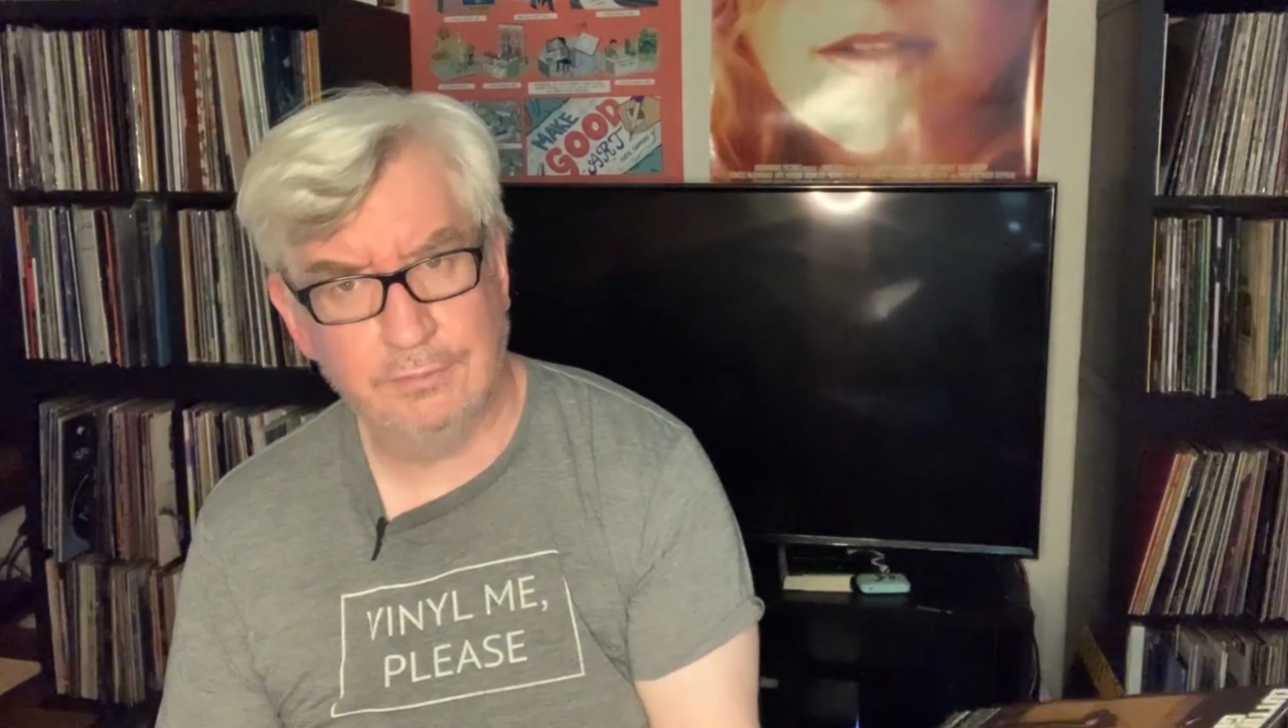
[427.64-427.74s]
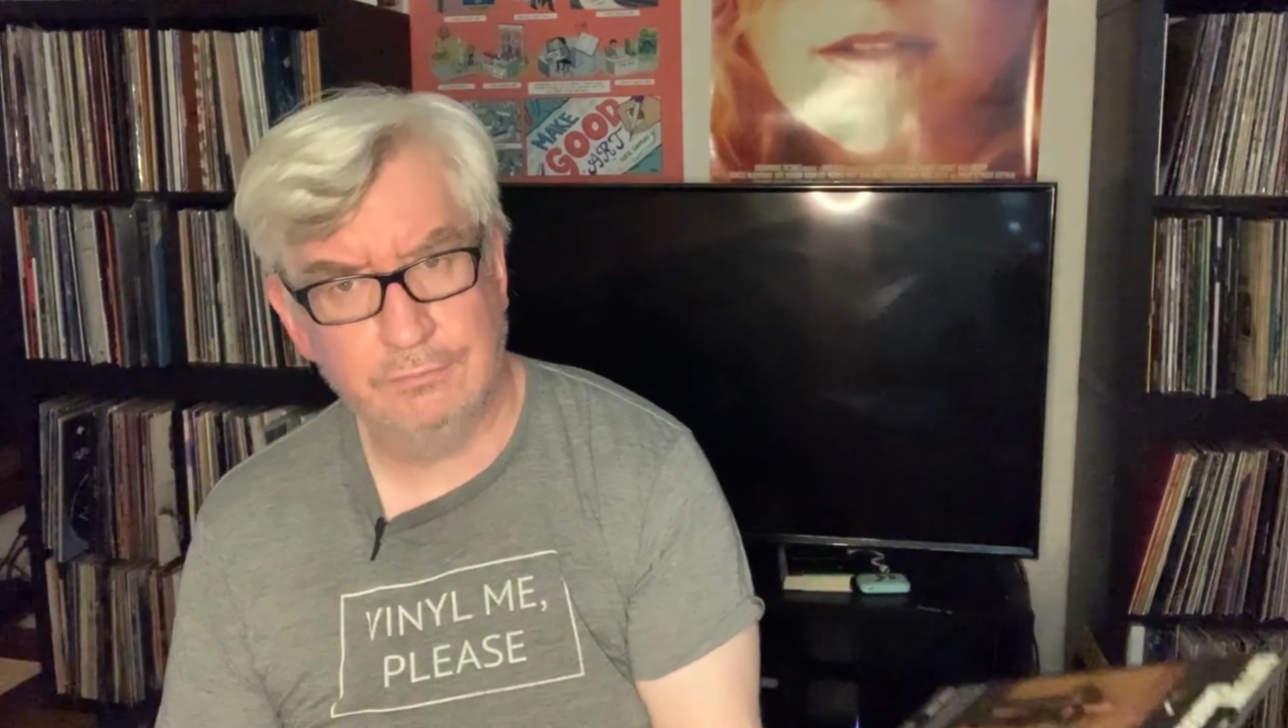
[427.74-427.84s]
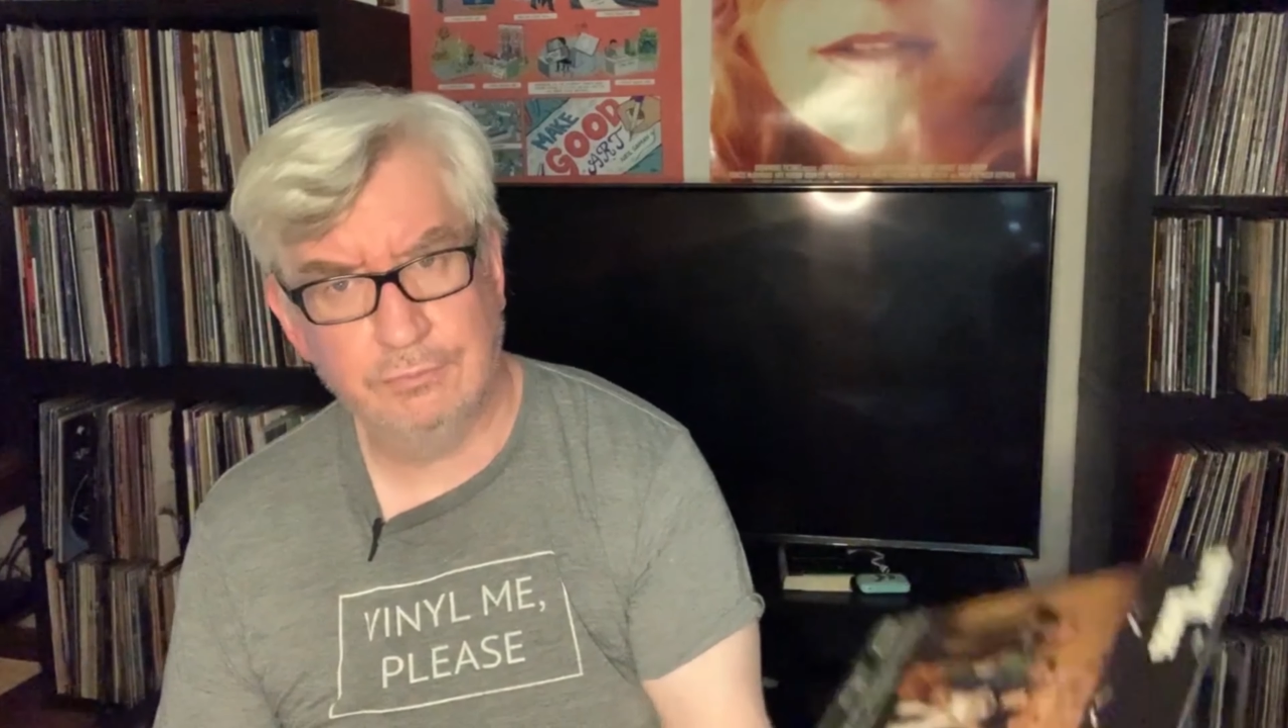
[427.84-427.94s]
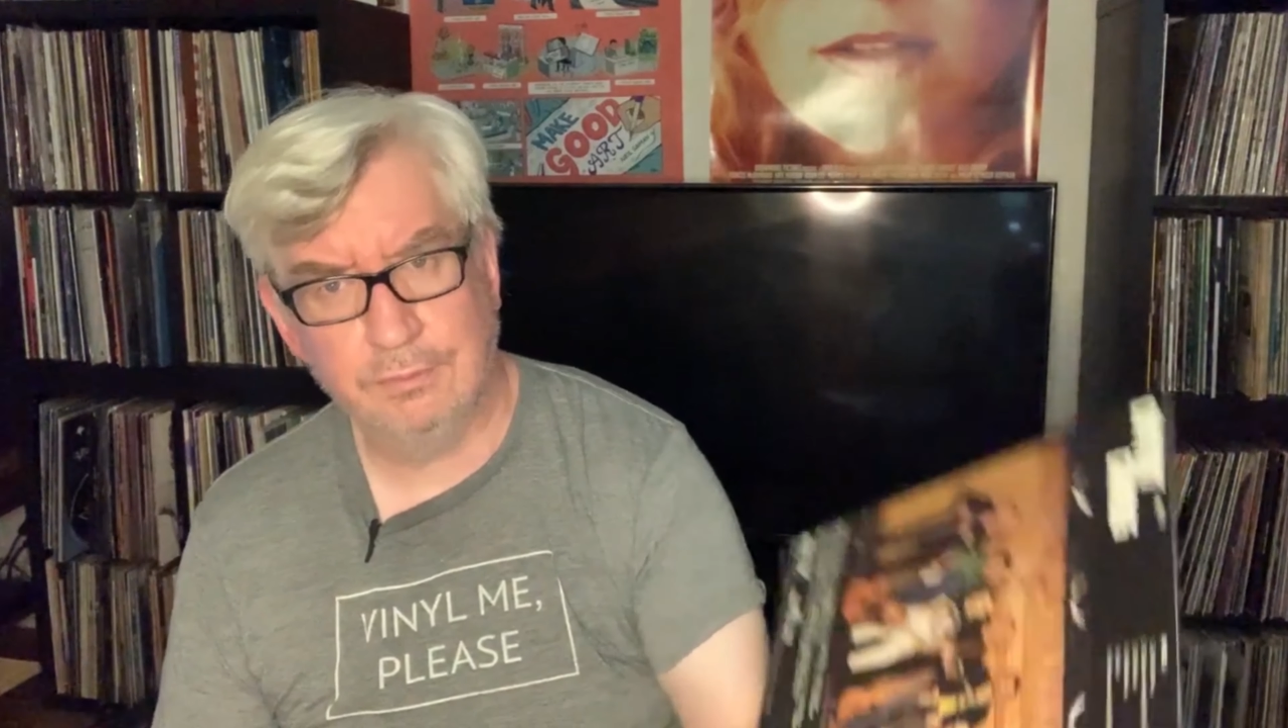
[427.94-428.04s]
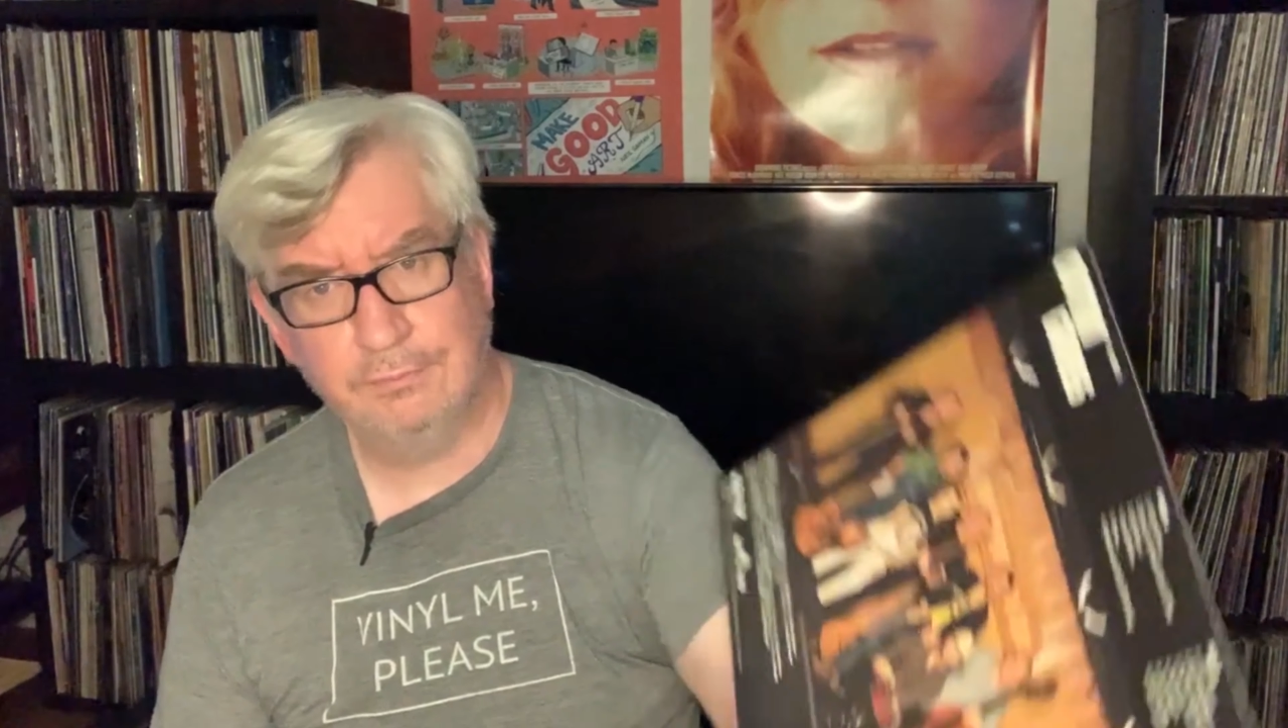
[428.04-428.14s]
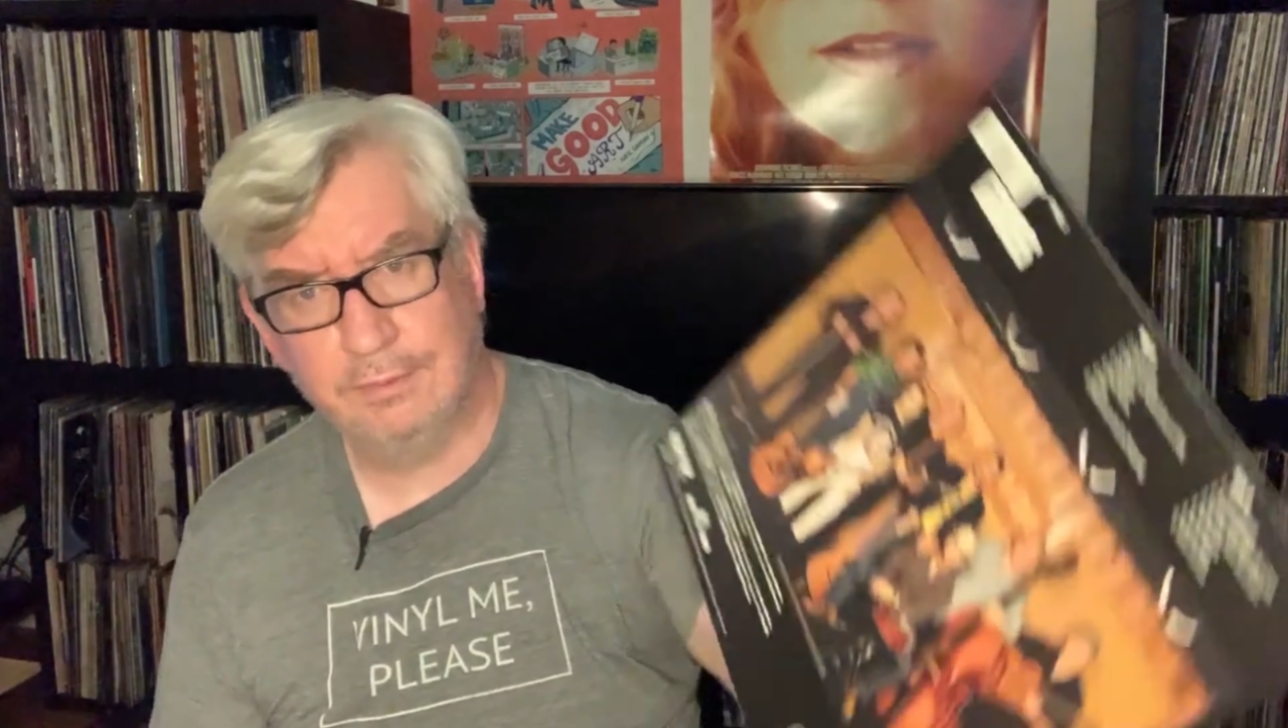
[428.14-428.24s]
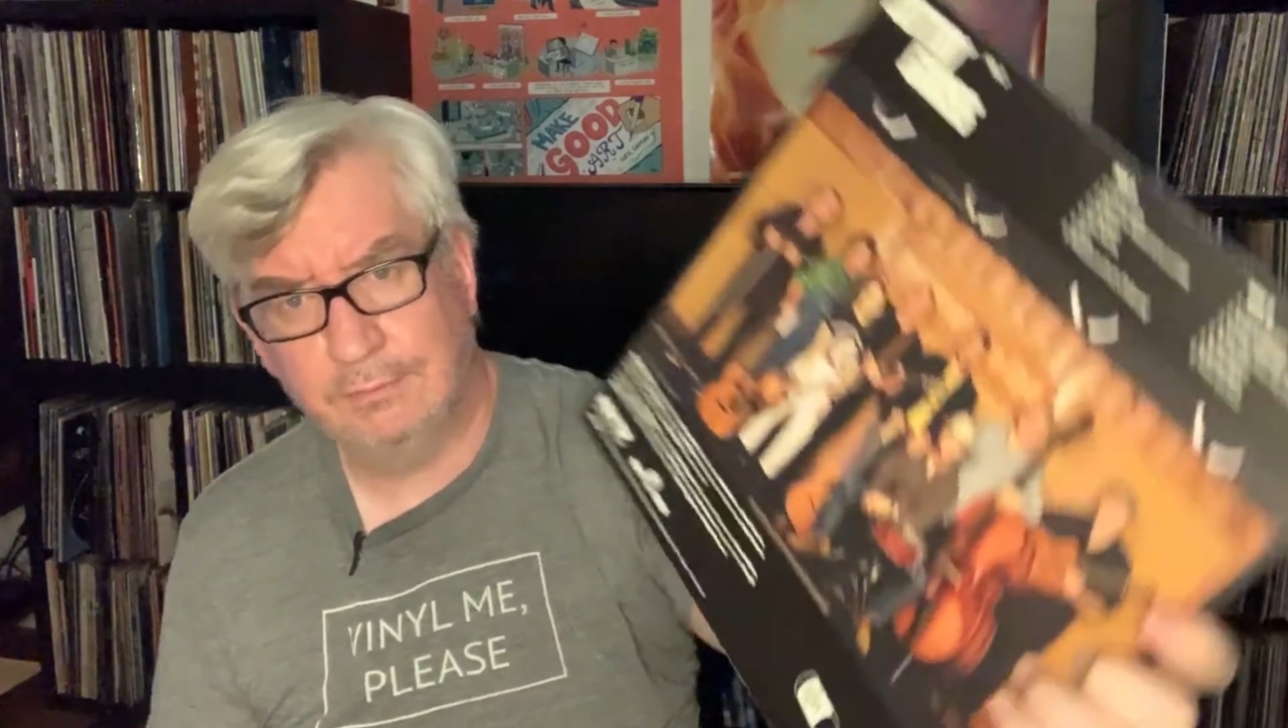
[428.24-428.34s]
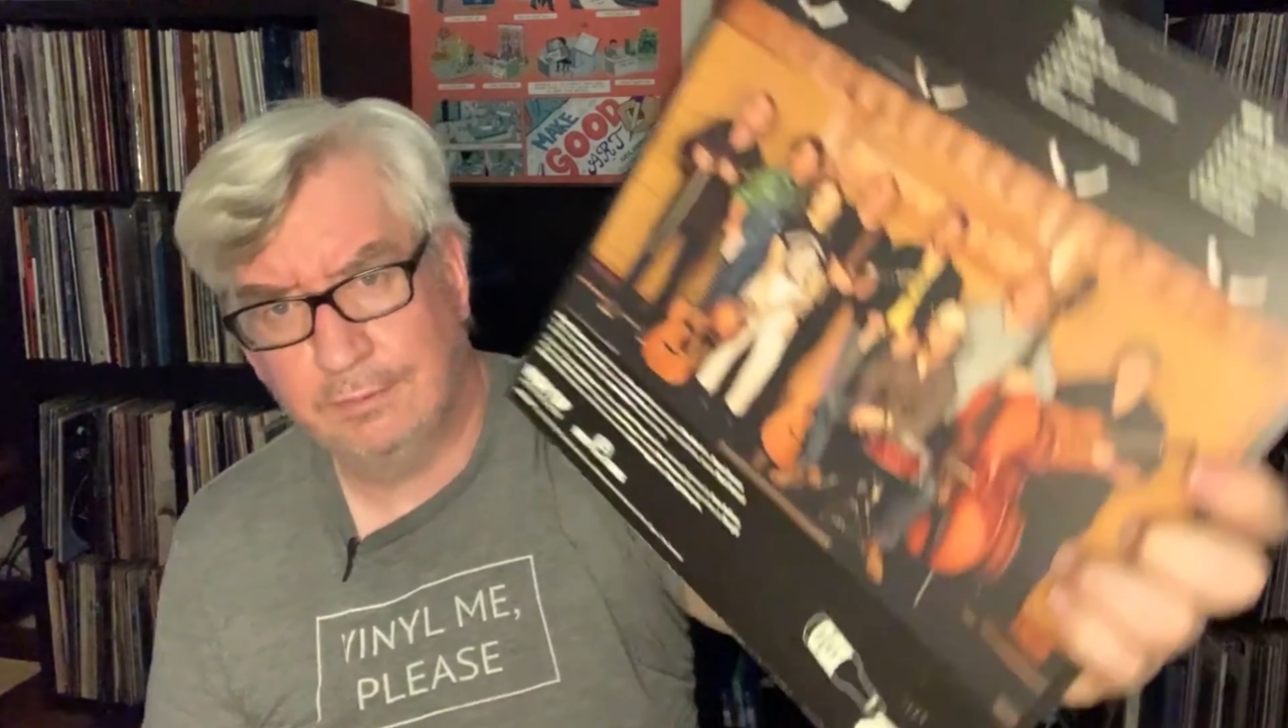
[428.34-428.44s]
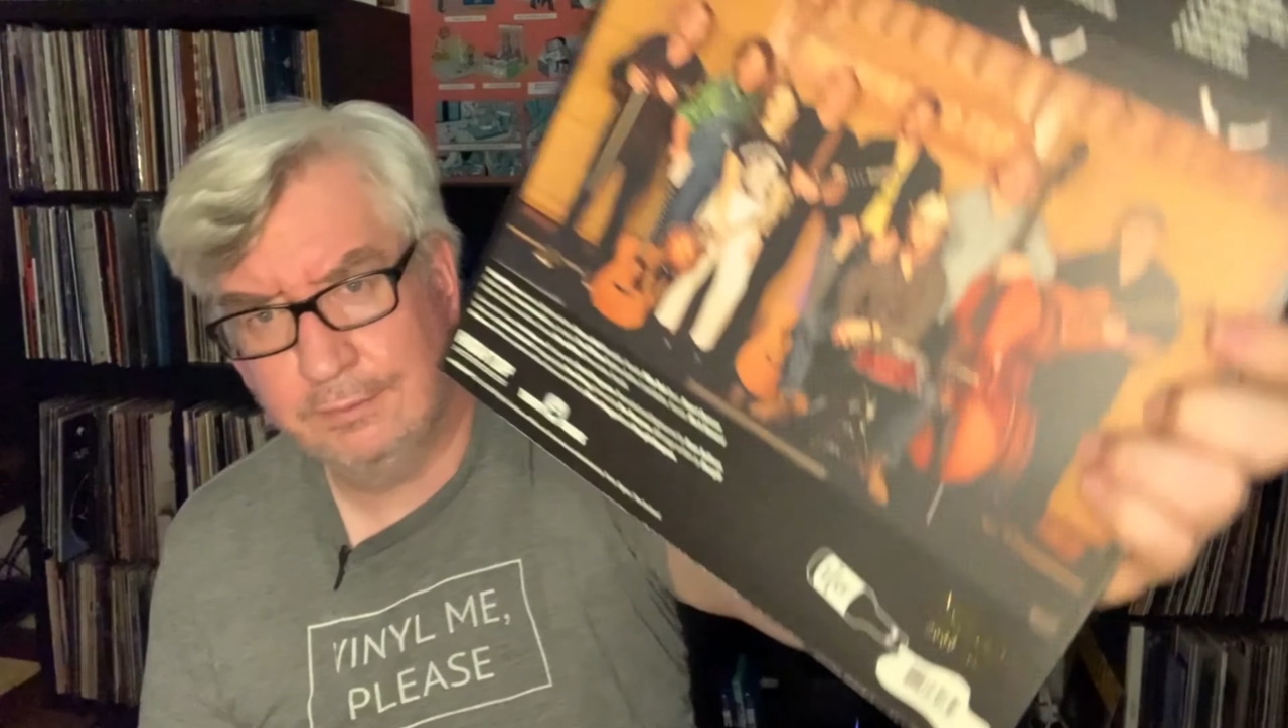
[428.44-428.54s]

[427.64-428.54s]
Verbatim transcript: out of twenty-five